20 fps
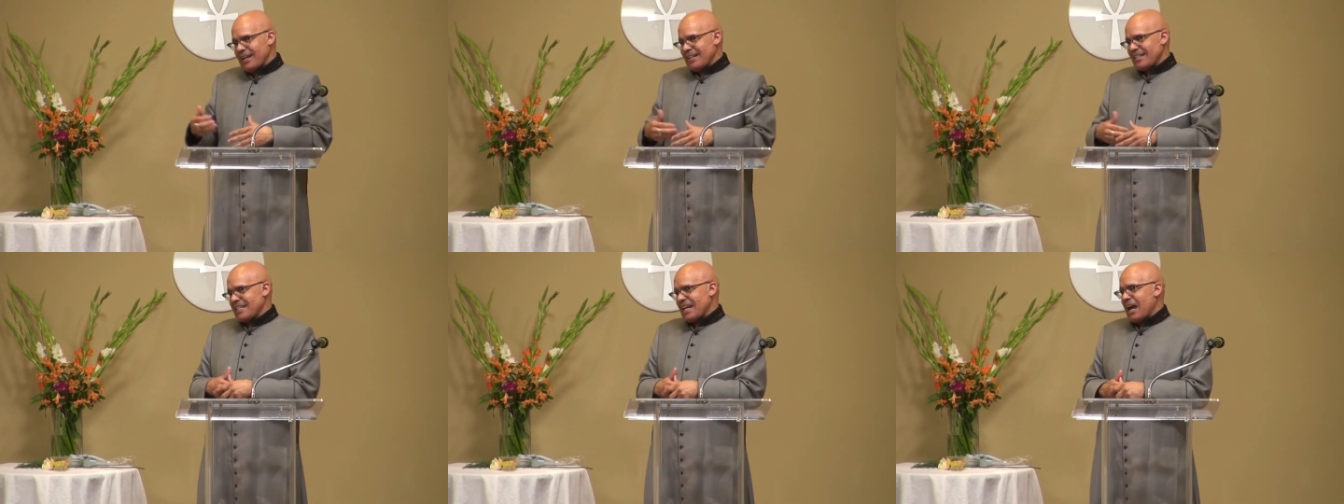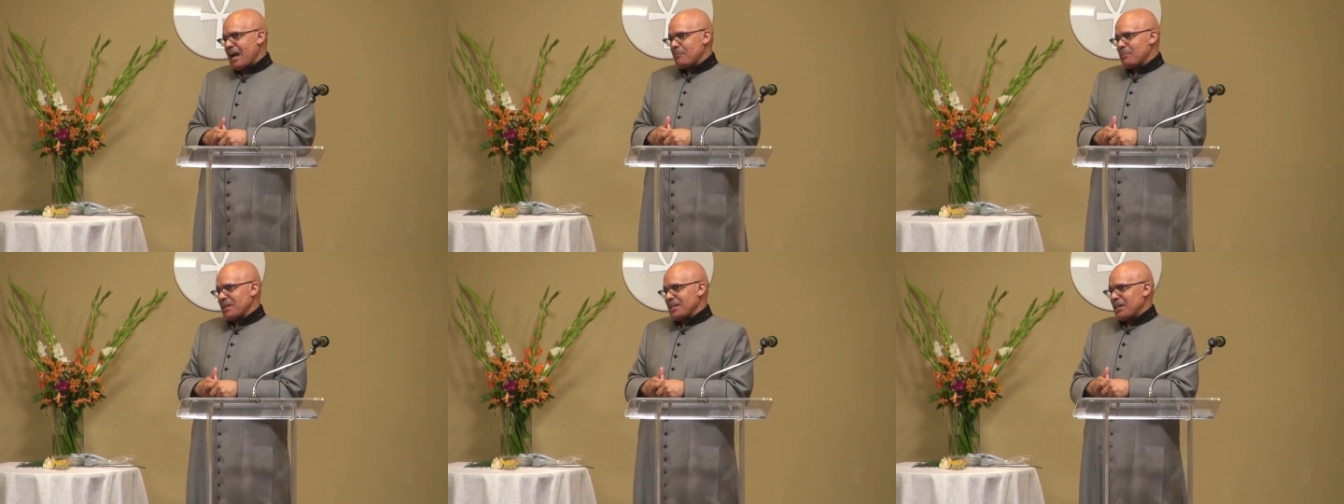a
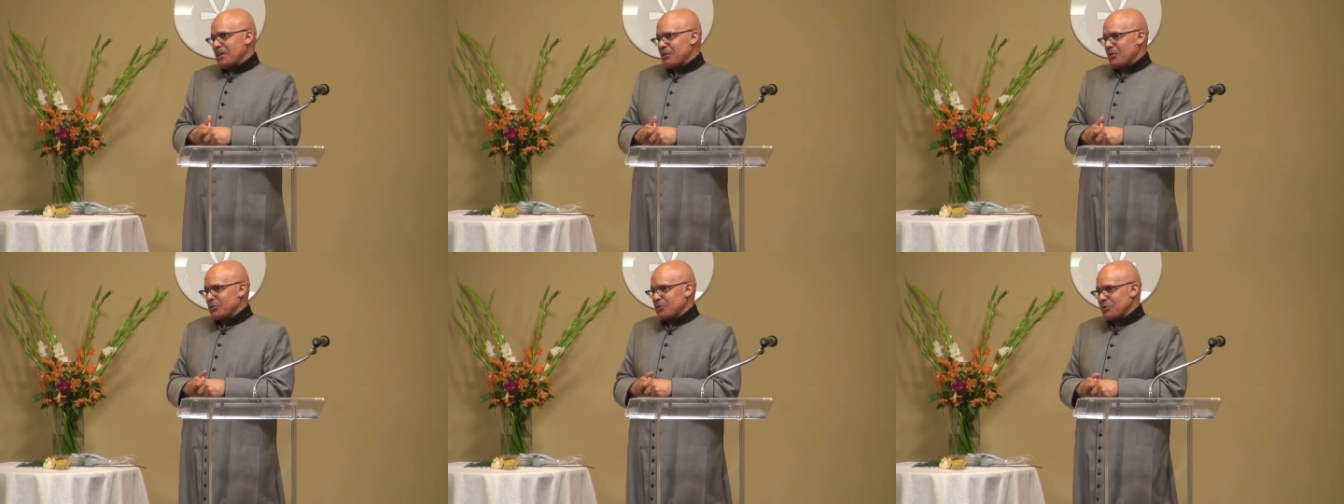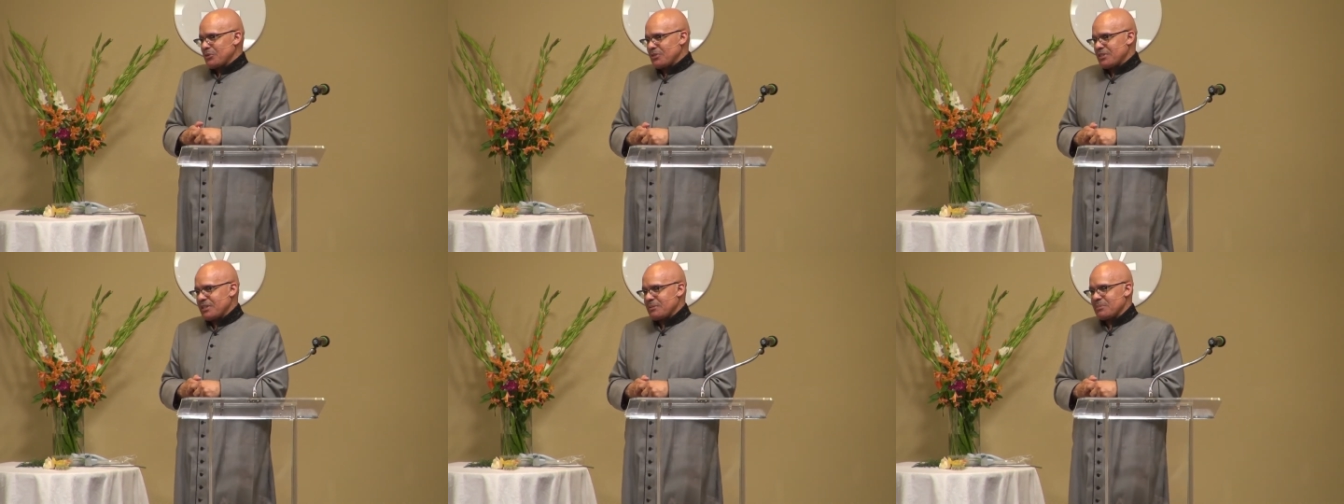time and
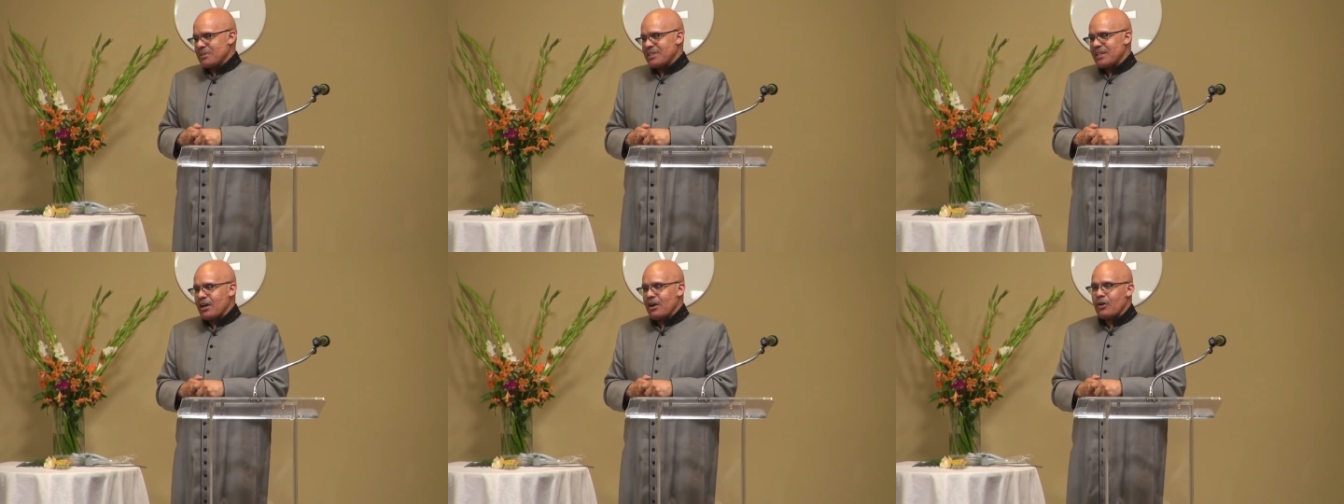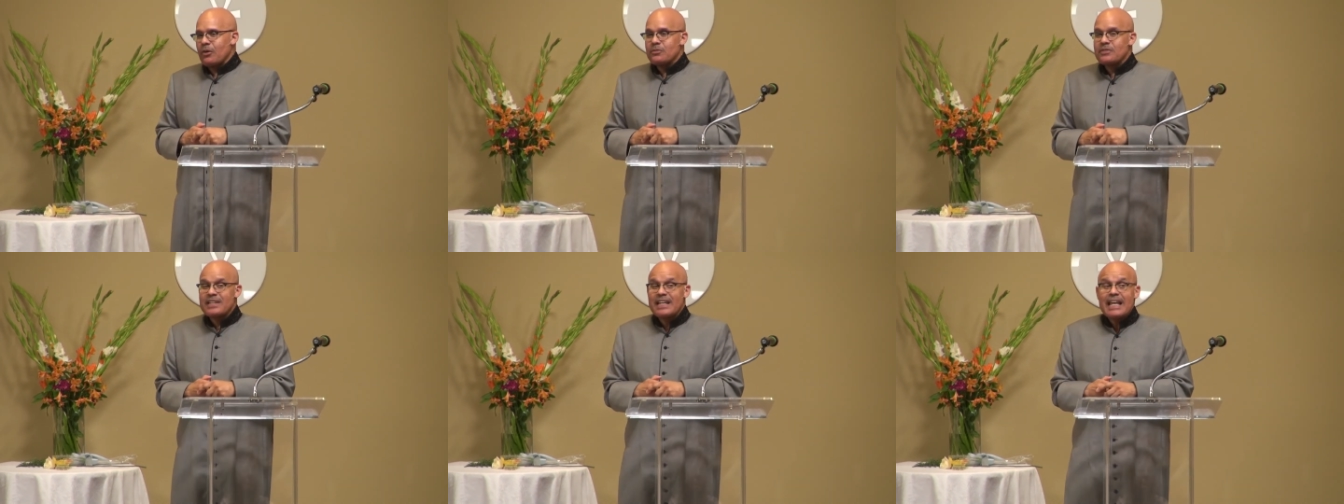introduced
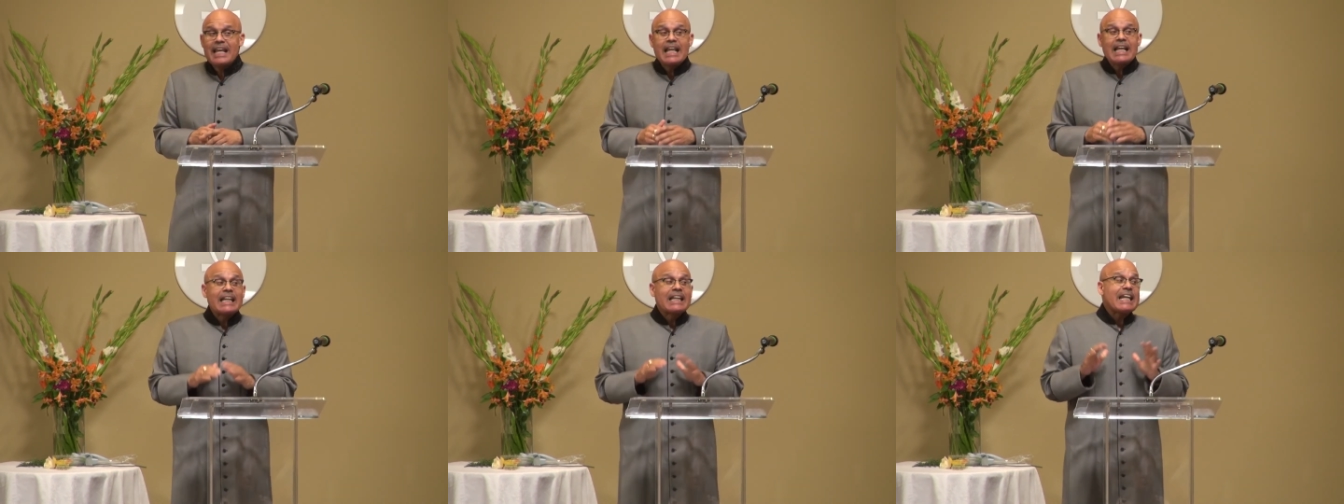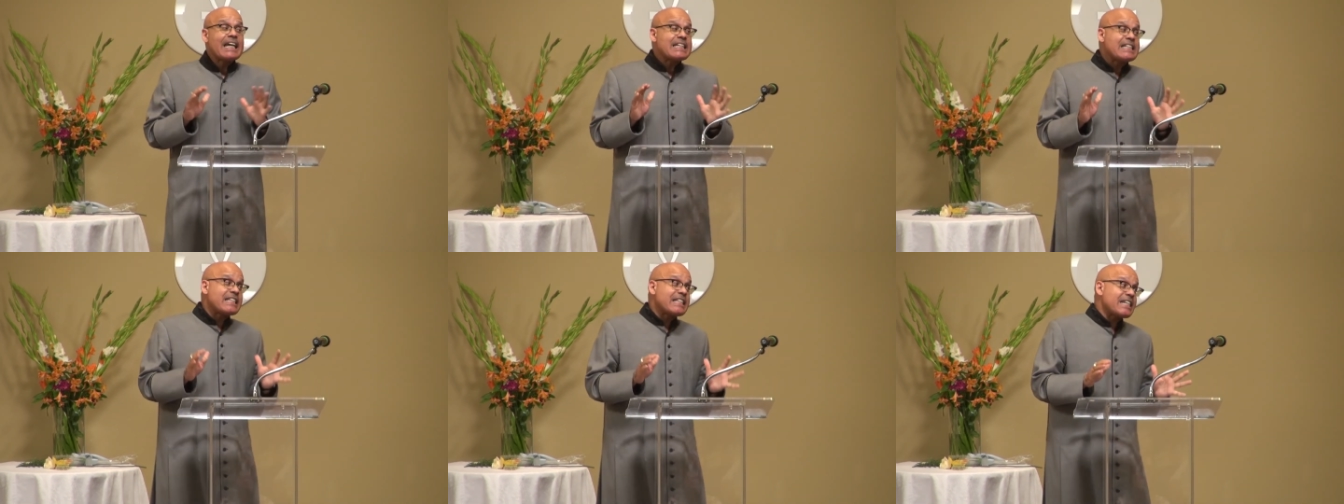themselves.
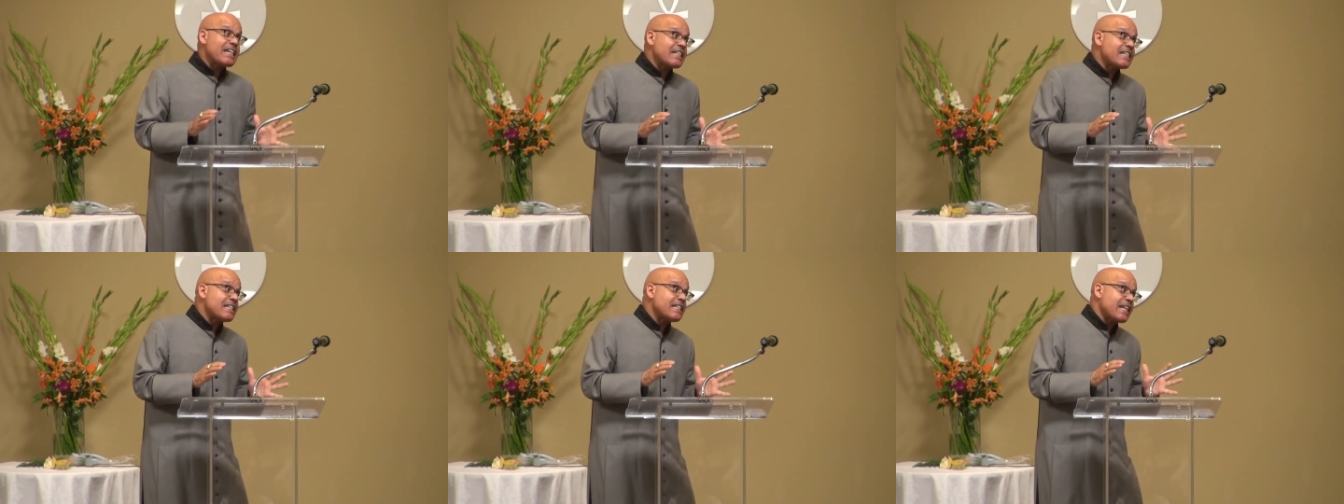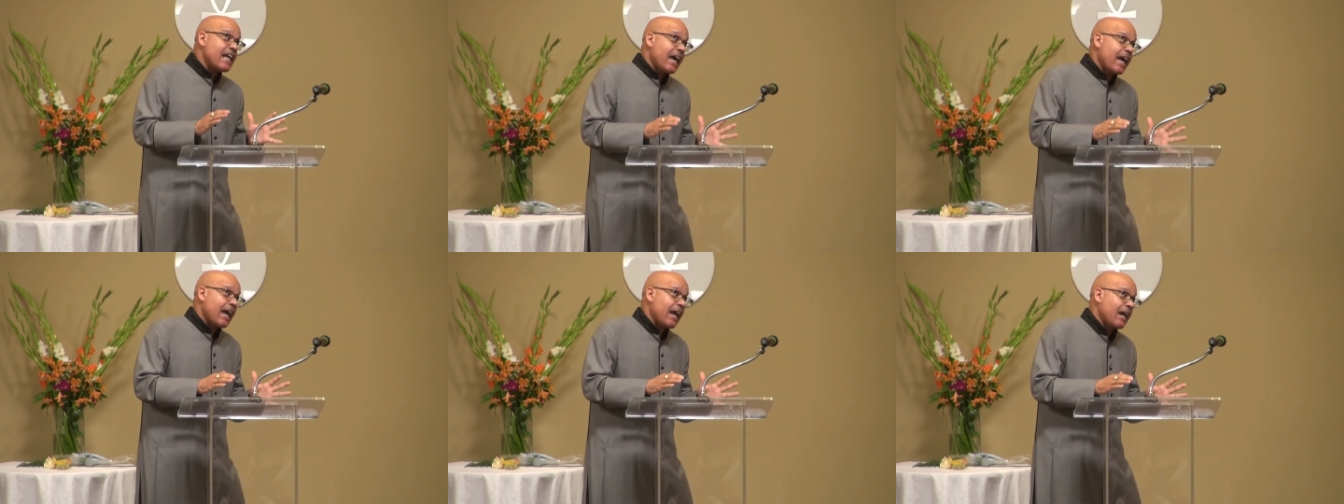Let's just
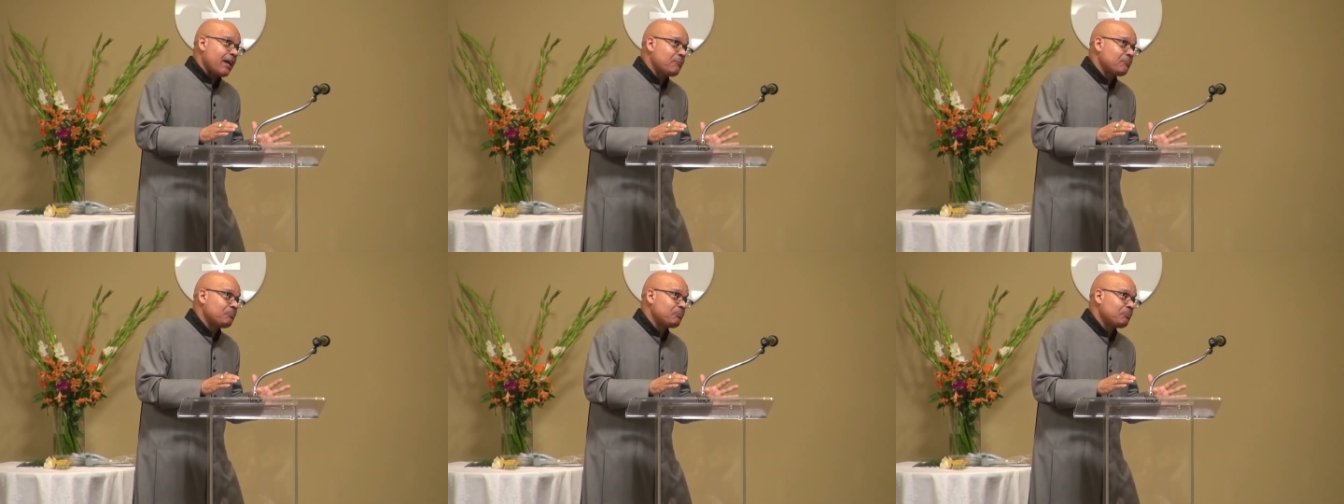say,